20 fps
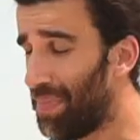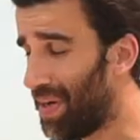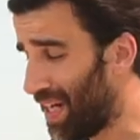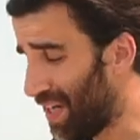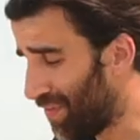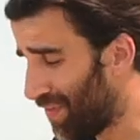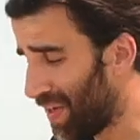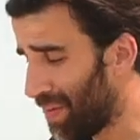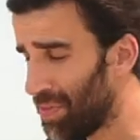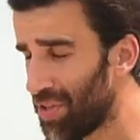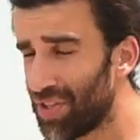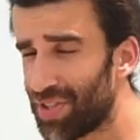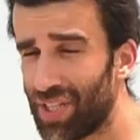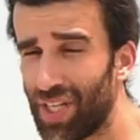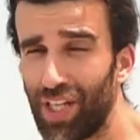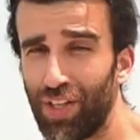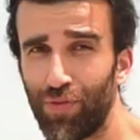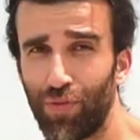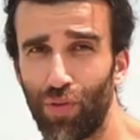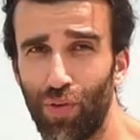but if I'm
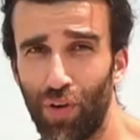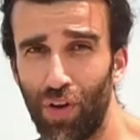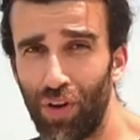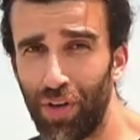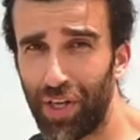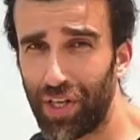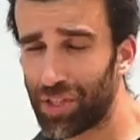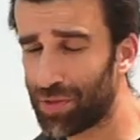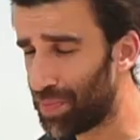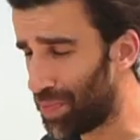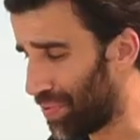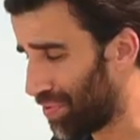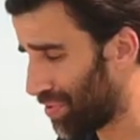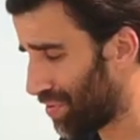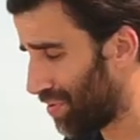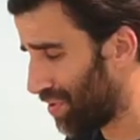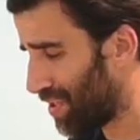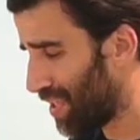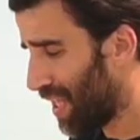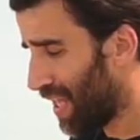using it for long
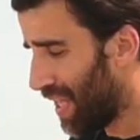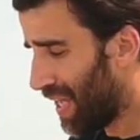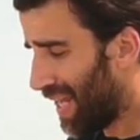exposures,